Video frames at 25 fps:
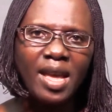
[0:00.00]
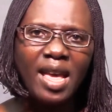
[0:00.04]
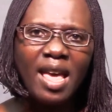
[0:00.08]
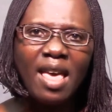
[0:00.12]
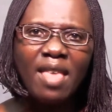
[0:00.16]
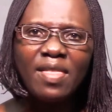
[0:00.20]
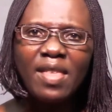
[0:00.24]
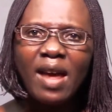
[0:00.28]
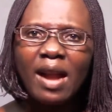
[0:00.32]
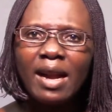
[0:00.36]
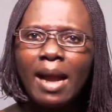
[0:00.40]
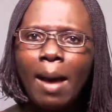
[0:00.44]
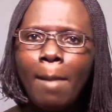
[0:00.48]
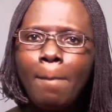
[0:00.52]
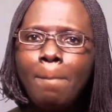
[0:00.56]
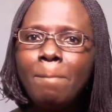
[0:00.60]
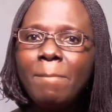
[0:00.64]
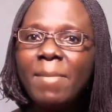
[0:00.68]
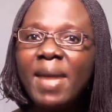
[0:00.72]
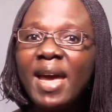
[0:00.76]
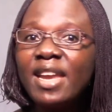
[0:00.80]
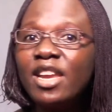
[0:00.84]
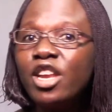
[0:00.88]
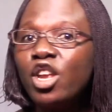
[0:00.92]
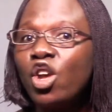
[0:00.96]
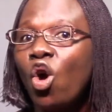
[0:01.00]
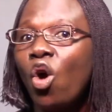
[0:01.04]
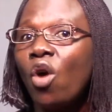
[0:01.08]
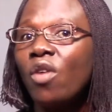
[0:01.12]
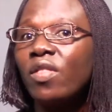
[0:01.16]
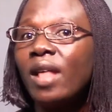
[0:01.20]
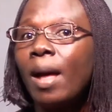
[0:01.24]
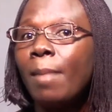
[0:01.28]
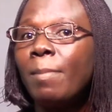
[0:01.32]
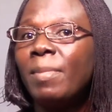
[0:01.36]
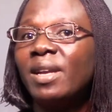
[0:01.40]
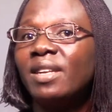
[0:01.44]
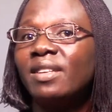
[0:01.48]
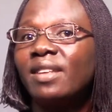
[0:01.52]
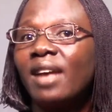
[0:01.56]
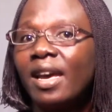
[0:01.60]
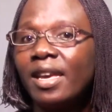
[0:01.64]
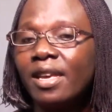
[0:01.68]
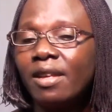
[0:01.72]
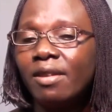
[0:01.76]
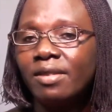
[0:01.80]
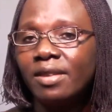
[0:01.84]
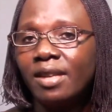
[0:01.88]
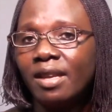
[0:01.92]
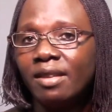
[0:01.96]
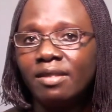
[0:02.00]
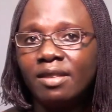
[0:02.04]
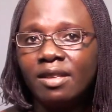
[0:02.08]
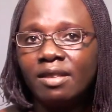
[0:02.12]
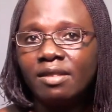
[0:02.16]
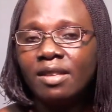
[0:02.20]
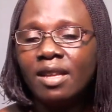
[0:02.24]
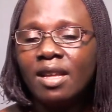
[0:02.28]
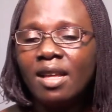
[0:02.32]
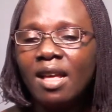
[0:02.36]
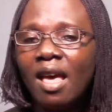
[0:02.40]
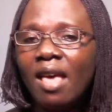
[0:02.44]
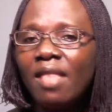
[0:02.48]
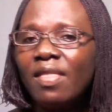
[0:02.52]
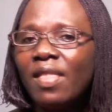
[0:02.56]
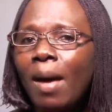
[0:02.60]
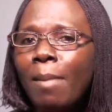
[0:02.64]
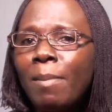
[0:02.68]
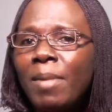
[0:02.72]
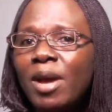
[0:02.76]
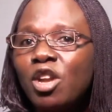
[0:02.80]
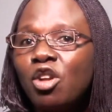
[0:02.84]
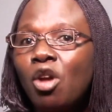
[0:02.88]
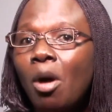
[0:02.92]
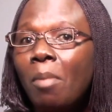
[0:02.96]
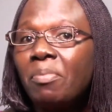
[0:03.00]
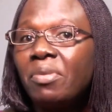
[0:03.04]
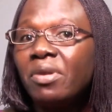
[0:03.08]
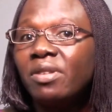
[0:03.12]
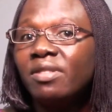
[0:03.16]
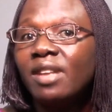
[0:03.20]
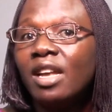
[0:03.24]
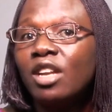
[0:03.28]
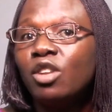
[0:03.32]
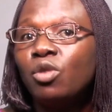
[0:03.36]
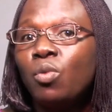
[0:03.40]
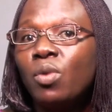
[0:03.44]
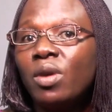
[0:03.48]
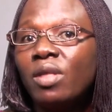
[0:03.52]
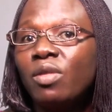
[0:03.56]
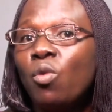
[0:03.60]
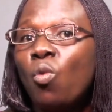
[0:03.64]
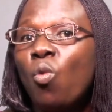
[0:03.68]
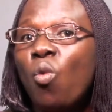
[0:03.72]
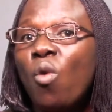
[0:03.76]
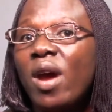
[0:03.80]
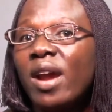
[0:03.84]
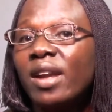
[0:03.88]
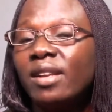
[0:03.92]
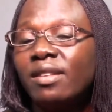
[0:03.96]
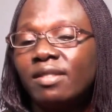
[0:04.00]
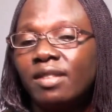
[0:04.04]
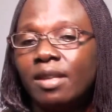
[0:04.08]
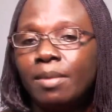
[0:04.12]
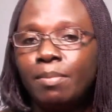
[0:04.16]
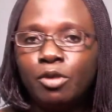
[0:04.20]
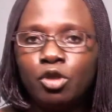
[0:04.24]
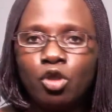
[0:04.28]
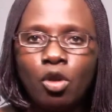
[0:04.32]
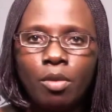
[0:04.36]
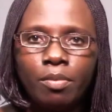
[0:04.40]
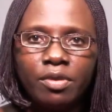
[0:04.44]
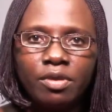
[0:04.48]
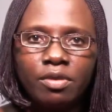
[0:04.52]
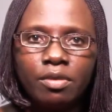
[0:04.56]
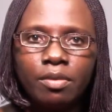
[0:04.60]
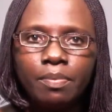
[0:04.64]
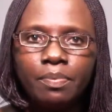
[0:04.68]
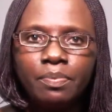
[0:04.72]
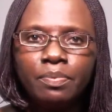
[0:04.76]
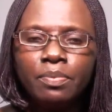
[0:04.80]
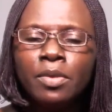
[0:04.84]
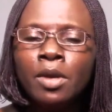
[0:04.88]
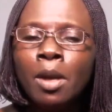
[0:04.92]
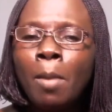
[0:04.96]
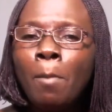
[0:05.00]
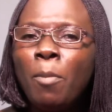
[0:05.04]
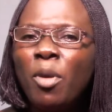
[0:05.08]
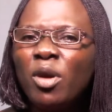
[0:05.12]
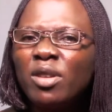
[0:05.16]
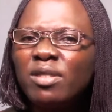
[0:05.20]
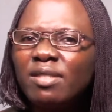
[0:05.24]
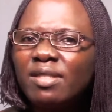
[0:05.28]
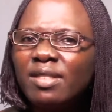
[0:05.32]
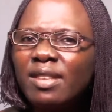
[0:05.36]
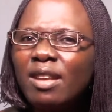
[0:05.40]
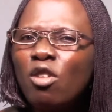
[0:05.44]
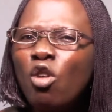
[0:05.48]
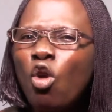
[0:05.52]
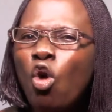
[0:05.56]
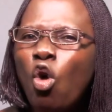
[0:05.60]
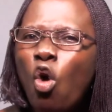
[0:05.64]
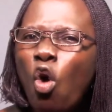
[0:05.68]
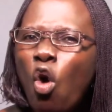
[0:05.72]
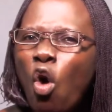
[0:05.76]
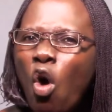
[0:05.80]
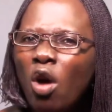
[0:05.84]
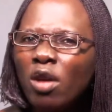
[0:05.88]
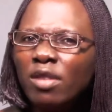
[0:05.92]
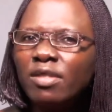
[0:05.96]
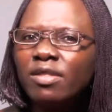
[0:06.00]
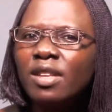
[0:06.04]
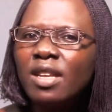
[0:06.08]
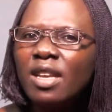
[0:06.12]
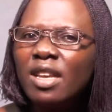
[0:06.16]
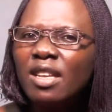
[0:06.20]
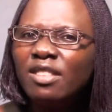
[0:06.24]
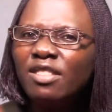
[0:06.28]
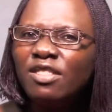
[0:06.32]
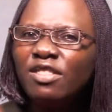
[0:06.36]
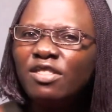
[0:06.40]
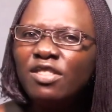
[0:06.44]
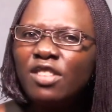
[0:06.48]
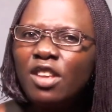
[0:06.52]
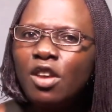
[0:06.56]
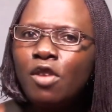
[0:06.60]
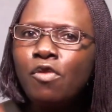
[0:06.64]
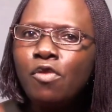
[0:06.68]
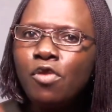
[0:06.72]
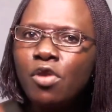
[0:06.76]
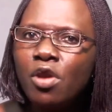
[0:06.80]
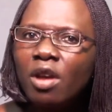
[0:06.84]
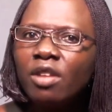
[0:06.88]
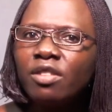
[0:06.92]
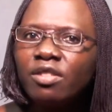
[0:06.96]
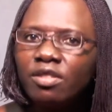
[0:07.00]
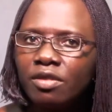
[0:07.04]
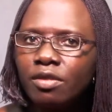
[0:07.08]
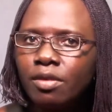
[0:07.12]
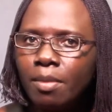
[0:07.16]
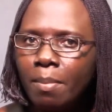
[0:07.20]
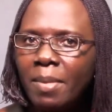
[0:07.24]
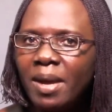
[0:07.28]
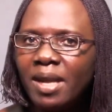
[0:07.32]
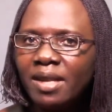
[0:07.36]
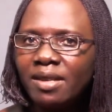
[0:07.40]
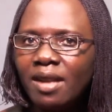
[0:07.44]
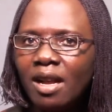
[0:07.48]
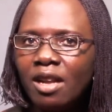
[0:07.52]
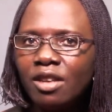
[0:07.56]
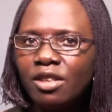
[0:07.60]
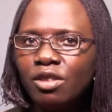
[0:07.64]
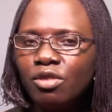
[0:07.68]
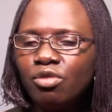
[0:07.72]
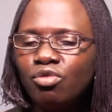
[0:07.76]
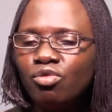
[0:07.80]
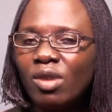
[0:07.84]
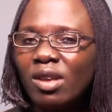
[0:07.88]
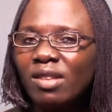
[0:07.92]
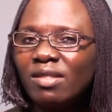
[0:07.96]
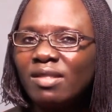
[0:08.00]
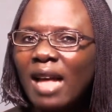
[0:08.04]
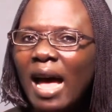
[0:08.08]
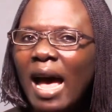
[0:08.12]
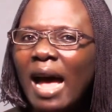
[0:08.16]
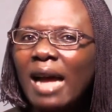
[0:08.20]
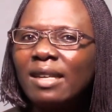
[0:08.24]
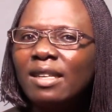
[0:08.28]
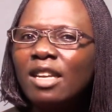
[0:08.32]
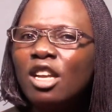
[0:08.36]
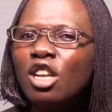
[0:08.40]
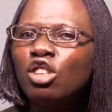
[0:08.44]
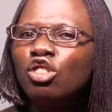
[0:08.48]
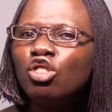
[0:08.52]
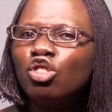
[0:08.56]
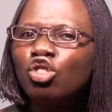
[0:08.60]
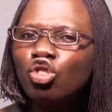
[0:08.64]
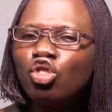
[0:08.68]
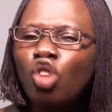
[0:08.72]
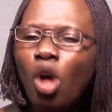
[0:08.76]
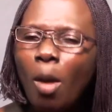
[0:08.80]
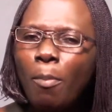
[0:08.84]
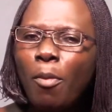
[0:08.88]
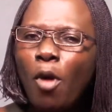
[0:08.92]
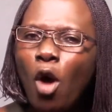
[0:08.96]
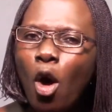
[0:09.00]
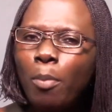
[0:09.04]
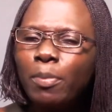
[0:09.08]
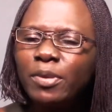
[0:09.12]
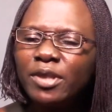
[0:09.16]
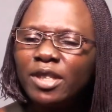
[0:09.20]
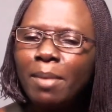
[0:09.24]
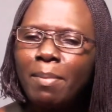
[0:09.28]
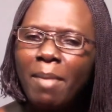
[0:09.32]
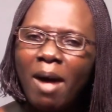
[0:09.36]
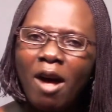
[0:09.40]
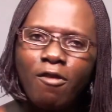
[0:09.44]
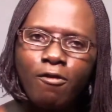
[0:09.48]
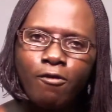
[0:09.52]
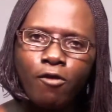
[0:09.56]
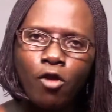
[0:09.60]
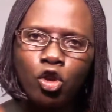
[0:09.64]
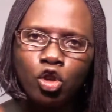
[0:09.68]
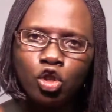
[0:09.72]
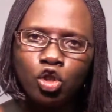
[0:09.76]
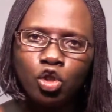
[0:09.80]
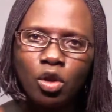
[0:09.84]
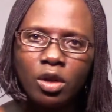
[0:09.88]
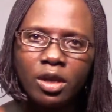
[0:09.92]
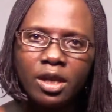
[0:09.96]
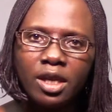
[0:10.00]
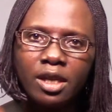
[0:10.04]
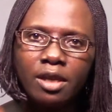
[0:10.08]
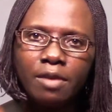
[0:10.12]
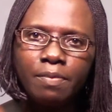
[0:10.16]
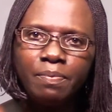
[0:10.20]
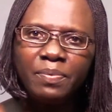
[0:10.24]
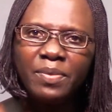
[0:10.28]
There are many other mental illnesses that may not present with weird symptoms, but still cause serious mental distress and suboptimal functioning.